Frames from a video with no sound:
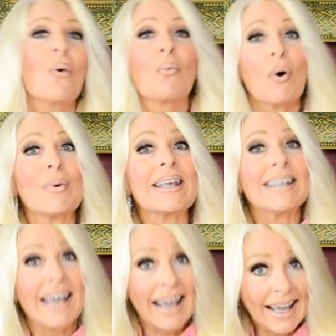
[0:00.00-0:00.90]
What we
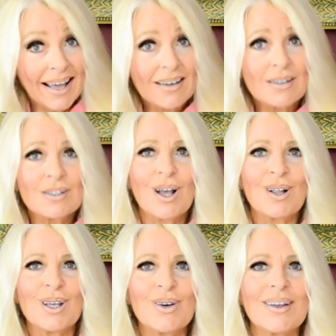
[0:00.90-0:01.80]
can
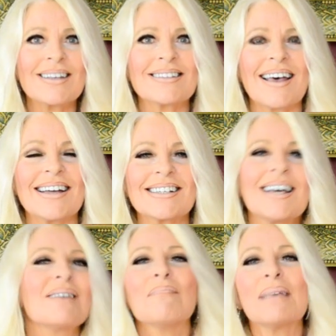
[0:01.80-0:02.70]
tell you is that
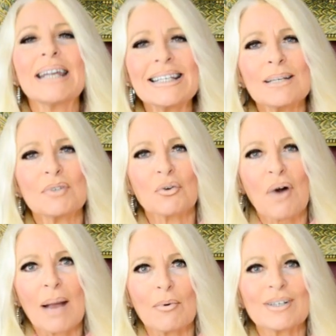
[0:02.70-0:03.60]
Many
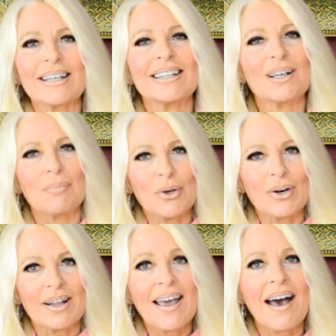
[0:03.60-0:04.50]
subscribers in the
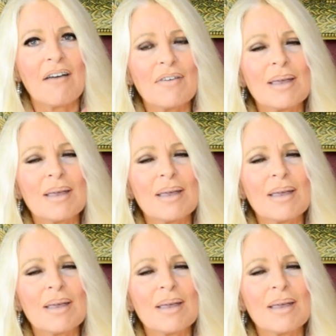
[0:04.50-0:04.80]
community have